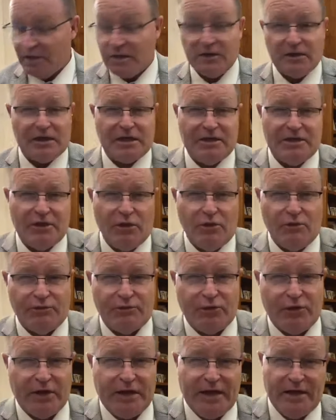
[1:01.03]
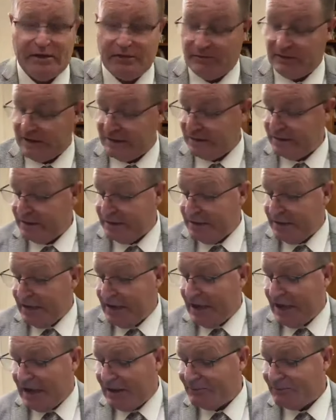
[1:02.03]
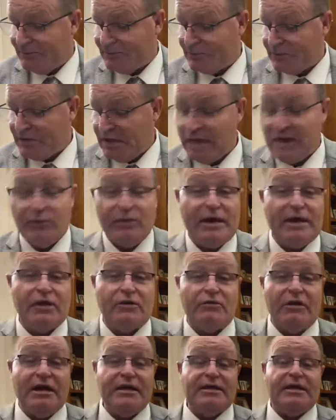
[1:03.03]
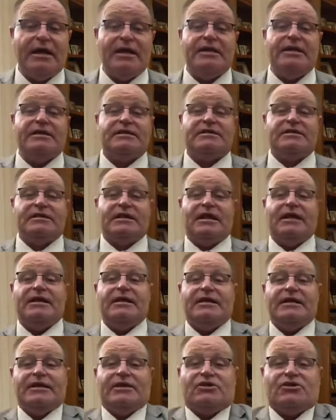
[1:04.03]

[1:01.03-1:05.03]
Got to get the old frog out of the way. Um, yeah, we had a great day yesterday.